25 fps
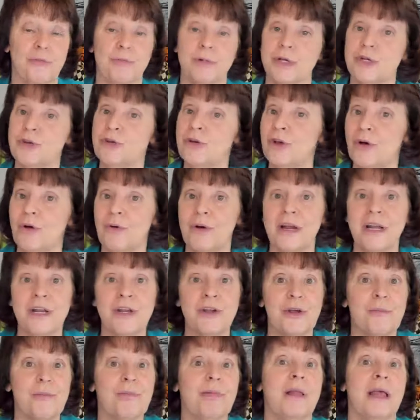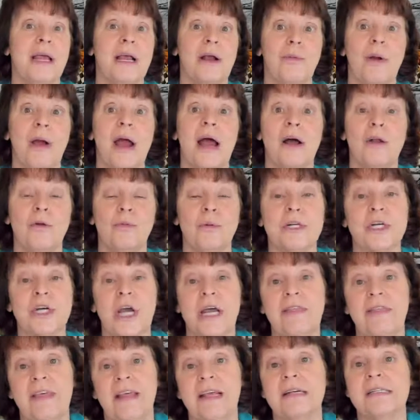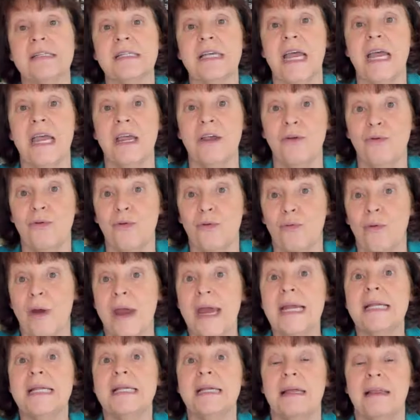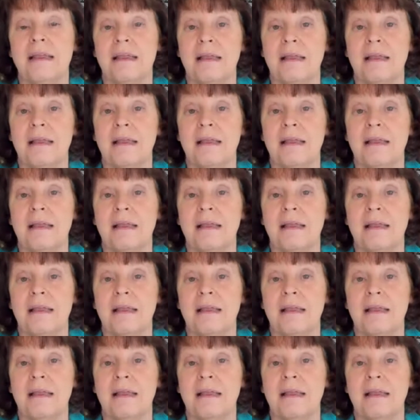But you can go in and you can play around, which I think is a great